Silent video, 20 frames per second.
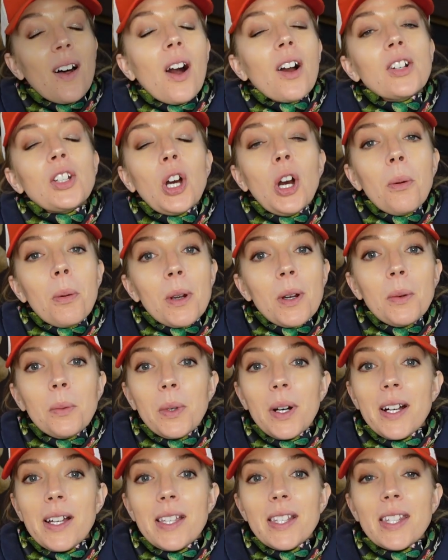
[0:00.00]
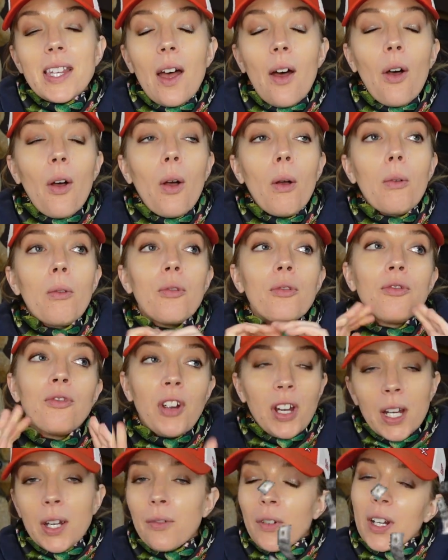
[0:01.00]
October was
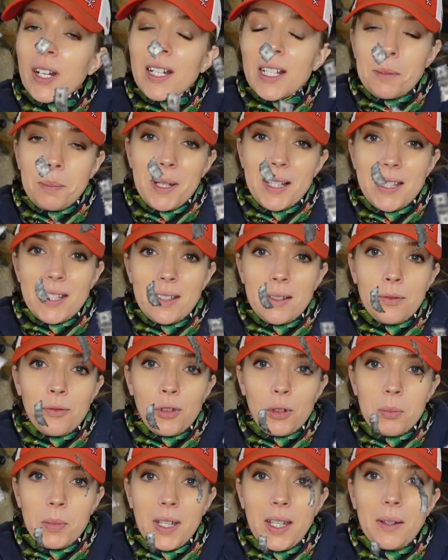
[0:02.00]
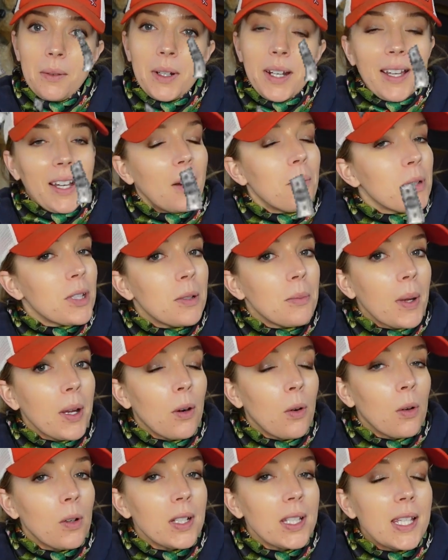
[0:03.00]
very, very expensive for me when it comes to my
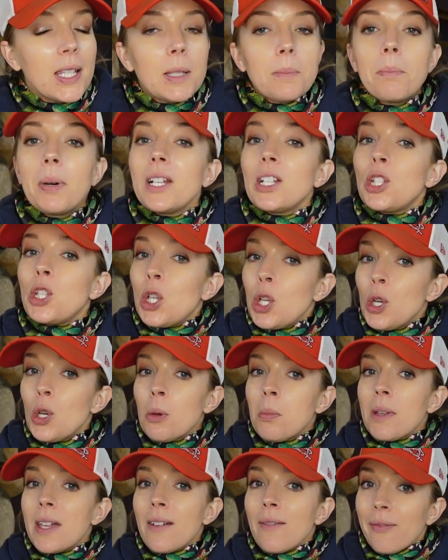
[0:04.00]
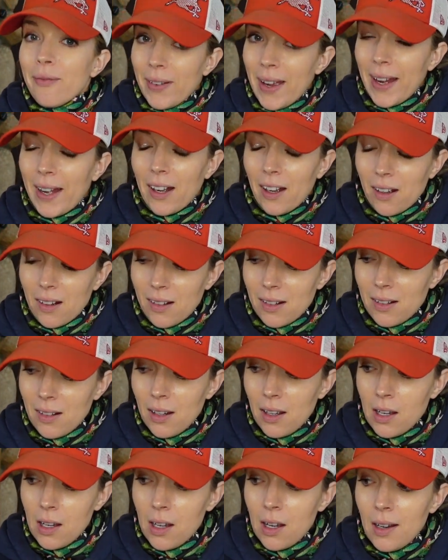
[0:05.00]
horses, but to be fair,